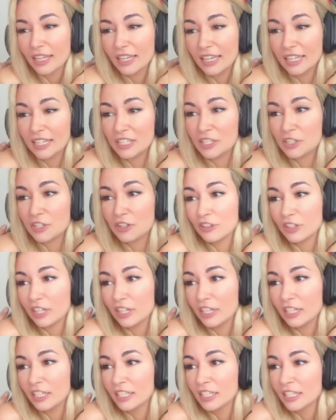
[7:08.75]
It's so
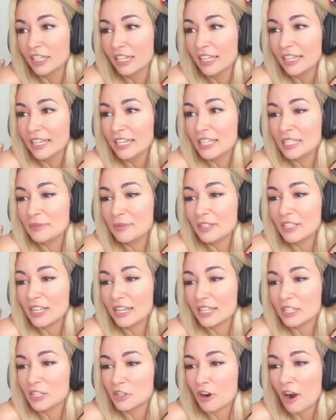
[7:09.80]
good. He smells
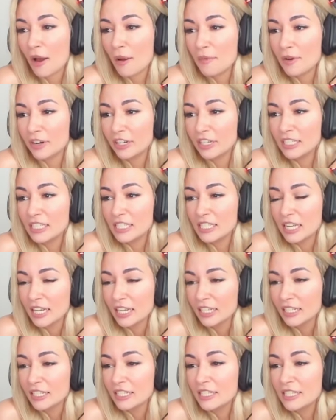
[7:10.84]
like strawberries.
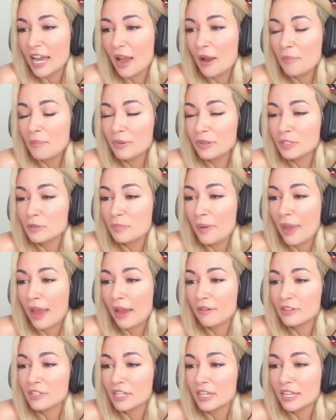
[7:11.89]
Down plus
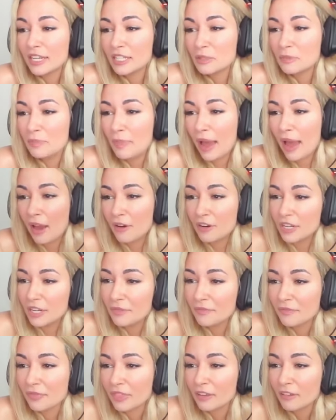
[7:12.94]
bounty is
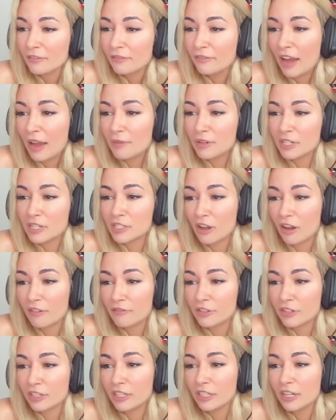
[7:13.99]
bounty. Fabric
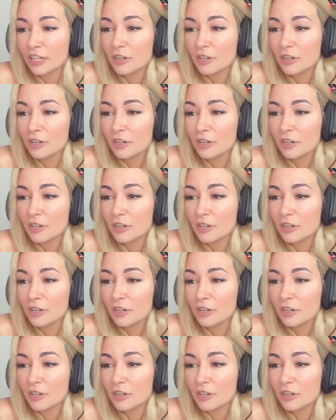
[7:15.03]
softener.